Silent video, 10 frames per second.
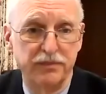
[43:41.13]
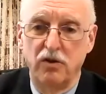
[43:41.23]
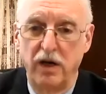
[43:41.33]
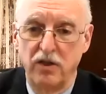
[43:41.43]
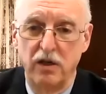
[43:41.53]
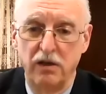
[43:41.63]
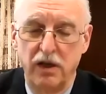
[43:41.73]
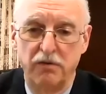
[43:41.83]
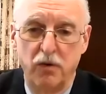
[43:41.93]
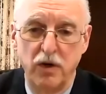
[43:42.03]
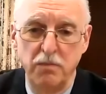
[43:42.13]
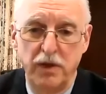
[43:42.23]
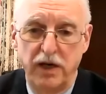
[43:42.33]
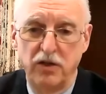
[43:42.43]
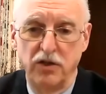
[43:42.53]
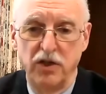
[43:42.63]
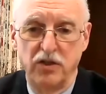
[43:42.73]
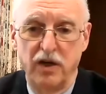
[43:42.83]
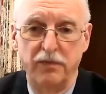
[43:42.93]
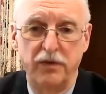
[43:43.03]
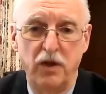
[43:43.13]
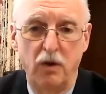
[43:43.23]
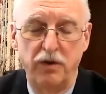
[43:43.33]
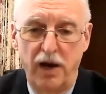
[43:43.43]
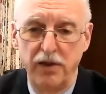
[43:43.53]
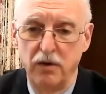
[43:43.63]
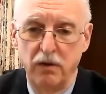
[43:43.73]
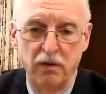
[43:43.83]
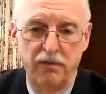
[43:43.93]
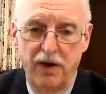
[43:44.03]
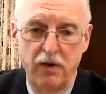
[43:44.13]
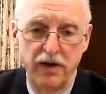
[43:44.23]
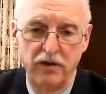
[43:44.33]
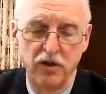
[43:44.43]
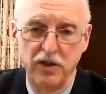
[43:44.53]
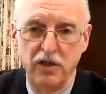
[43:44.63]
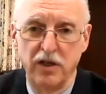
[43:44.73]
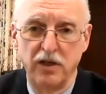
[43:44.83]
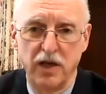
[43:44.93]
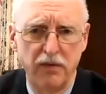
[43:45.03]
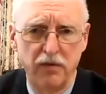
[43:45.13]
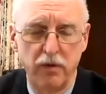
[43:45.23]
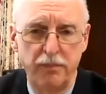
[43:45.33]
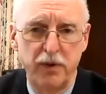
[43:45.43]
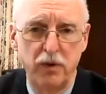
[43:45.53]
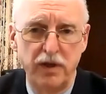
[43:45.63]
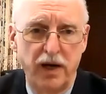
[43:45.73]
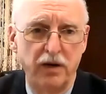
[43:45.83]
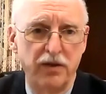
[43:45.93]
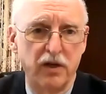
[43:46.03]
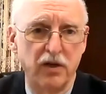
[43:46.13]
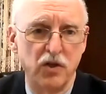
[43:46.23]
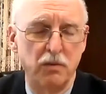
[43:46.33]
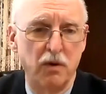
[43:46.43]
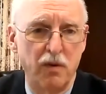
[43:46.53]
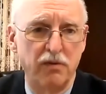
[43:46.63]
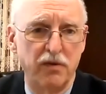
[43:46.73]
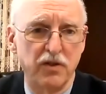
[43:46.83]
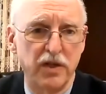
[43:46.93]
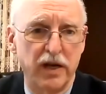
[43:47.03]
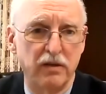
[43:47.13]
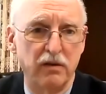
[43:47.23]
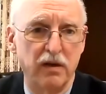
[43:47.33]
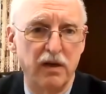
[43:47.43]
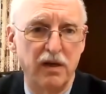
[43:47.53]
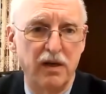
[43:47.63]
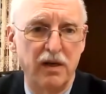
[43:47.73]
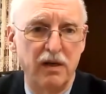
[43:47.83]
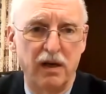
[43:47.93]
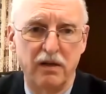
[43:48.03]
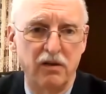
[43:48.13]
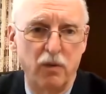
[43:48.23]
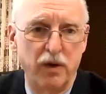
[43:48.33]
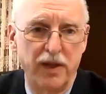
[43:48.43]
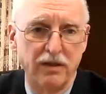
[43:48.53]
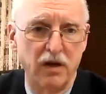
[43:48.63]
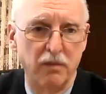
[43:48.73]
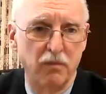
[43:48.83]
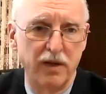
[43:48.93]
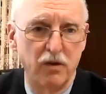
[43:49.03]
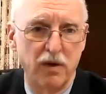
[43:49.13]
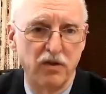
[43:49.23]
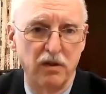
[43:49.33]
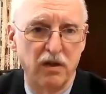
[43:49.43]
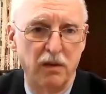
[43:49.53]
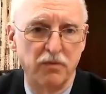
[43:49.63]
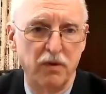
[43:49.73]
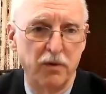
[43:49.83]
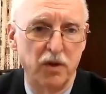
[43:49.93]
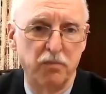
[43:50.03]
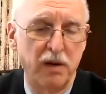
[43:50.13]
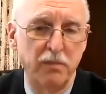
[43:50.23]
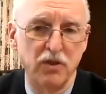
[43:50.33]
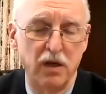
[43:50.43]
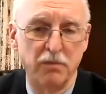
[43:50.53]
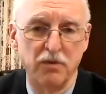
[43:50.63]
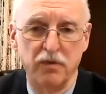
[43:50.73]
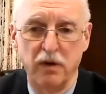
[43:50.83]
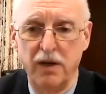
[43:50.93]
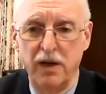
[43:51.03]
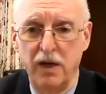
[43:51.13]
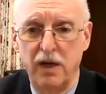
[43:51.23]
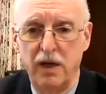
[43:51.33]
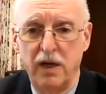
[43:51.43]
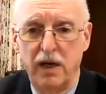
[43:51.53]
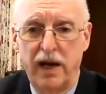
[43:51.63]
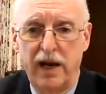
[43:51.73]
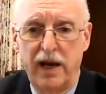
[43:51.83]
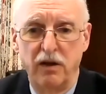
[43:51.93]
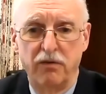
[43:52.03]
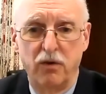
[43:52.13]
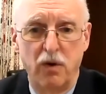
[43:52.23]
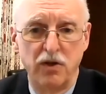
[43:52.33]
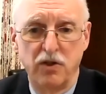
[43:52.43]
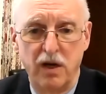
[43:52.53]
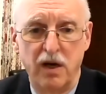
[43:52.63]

I see it in the enforcement agencies. Neither of our agencies has ever repudiated the consumer welfare standard. I don't know where that question comes from, the premise comes from. And of course,